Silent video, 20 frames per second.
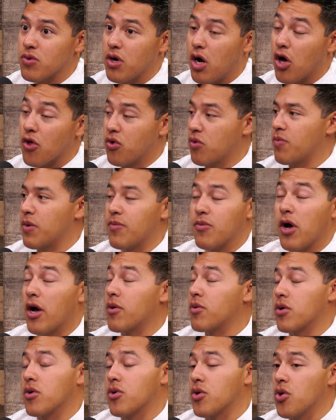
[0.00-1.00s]
other people, I
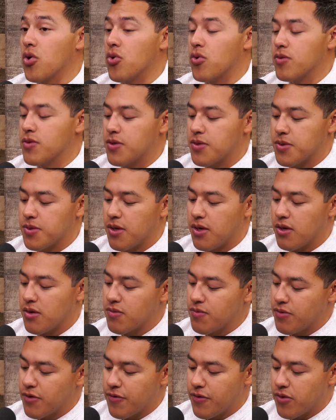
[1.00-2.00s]
don't know who to this day,
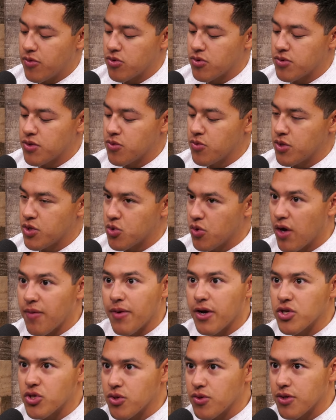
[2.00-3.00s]
but they were doing
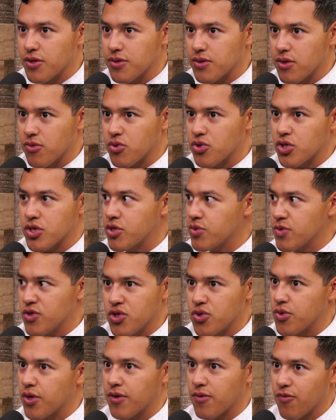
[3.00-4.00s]
drive-by shootings. They were just
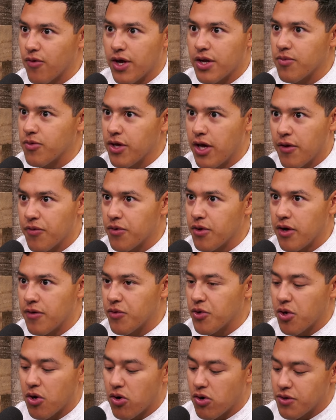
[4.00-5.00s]
shooting randomly out
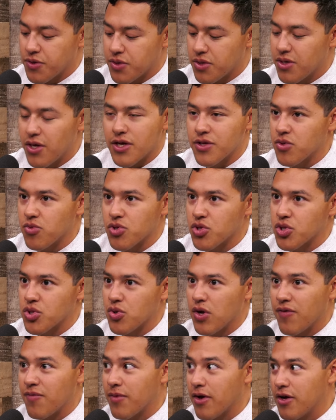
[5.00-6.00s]
the cars there as they were just
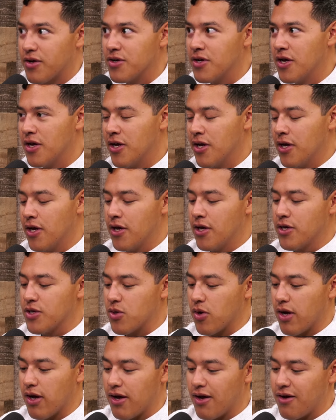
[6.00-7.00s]
driving by.
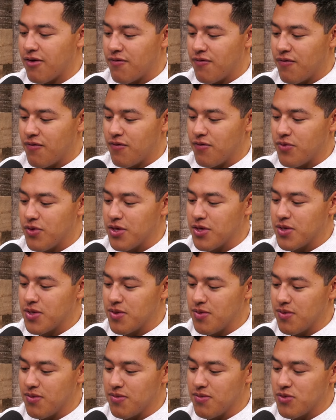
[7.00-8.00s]
So I have this
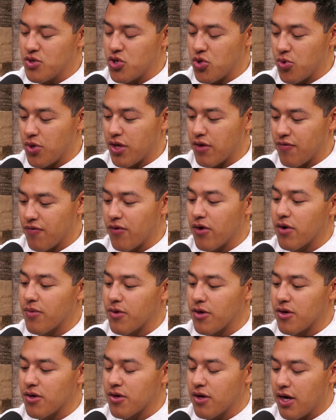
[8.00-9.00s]
shooting in front of
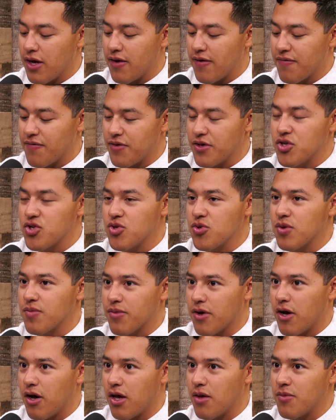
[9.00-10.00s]
me, I have this shooting
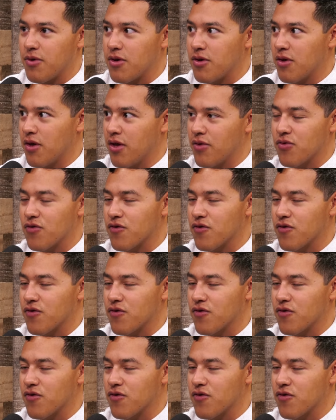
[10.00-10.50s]
behind me, and